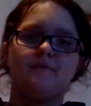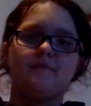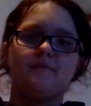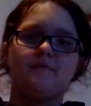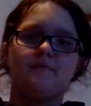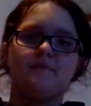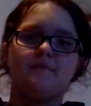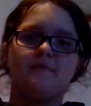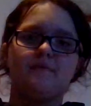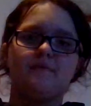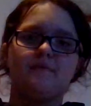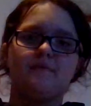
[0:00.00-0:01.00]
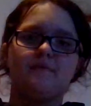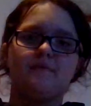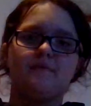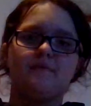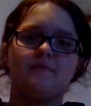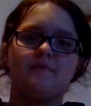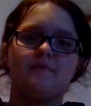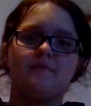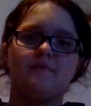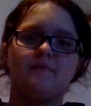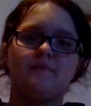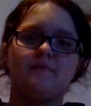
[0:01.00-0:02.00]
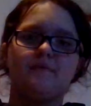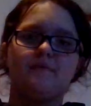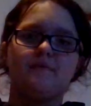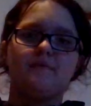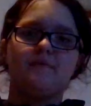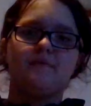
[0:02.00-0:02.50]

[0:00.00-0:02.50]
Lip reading: No one is speaking in this clip.